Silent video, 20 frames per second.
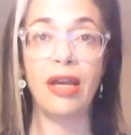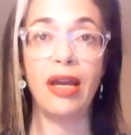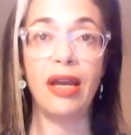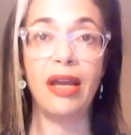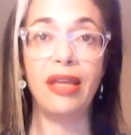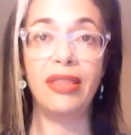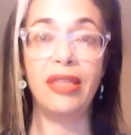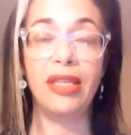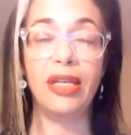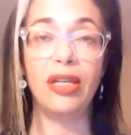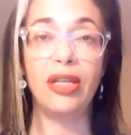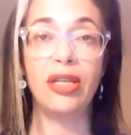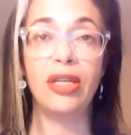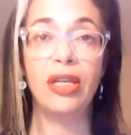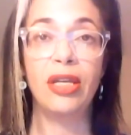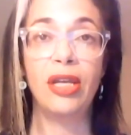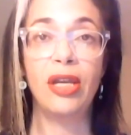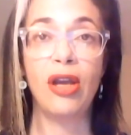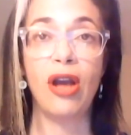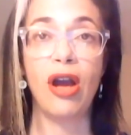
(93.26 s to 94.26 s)
I think
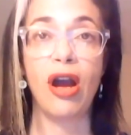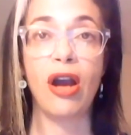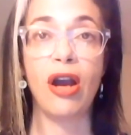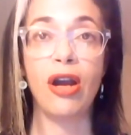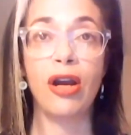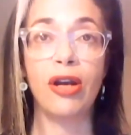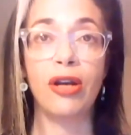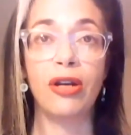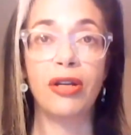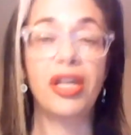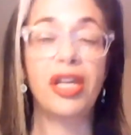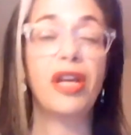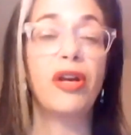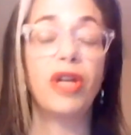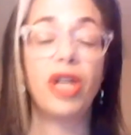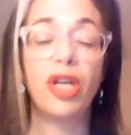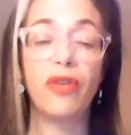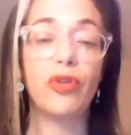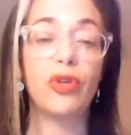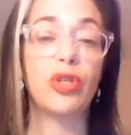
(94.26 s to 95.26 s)
our
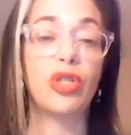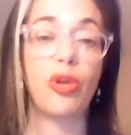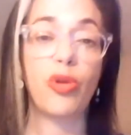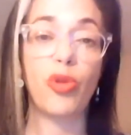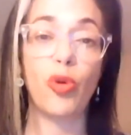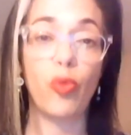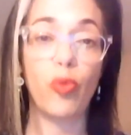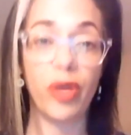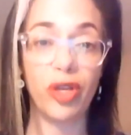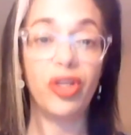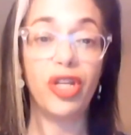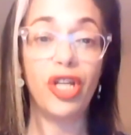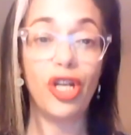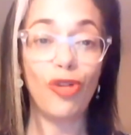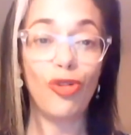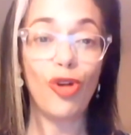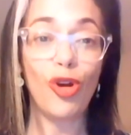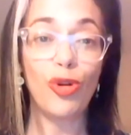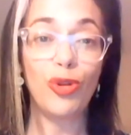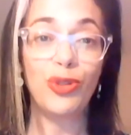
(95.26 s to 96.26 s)
caregivers are the real
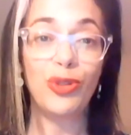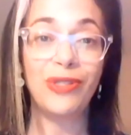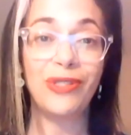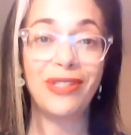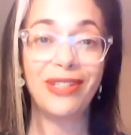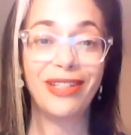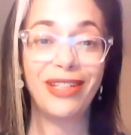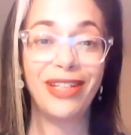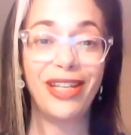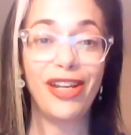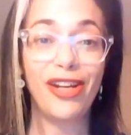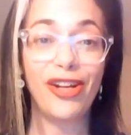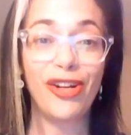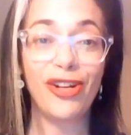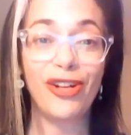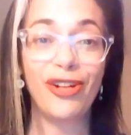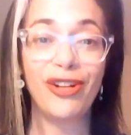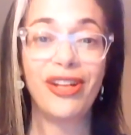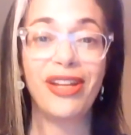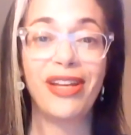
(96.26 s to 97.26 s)
heroes
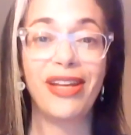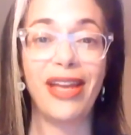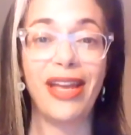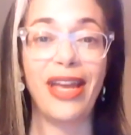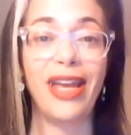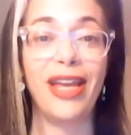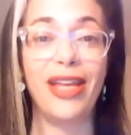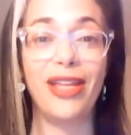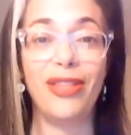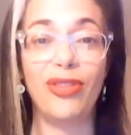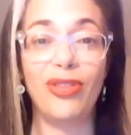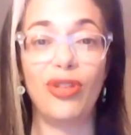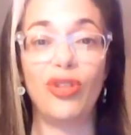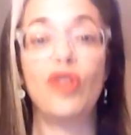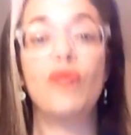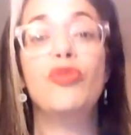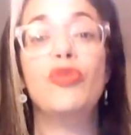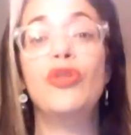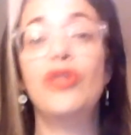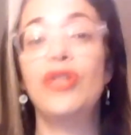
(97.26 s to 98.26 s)
here, and the
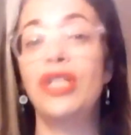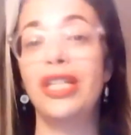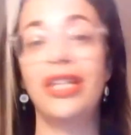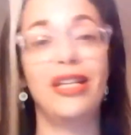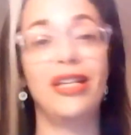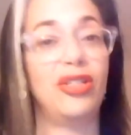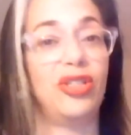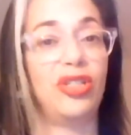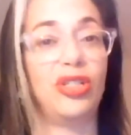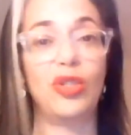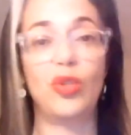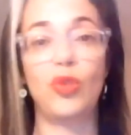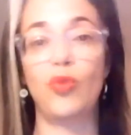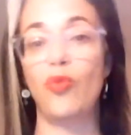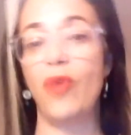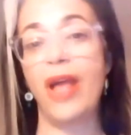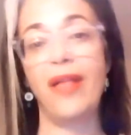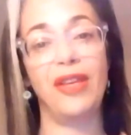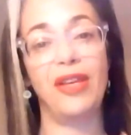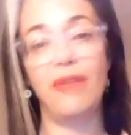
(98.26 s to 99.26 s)
community has just
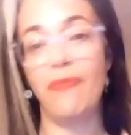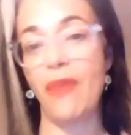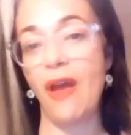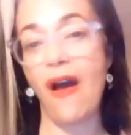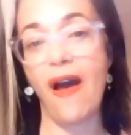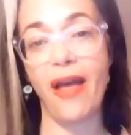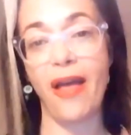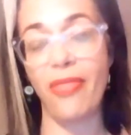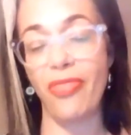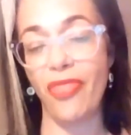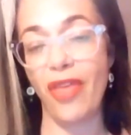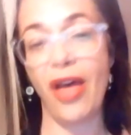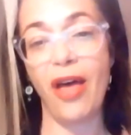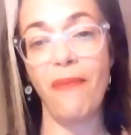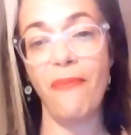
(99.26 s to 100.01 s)
rallied behind them,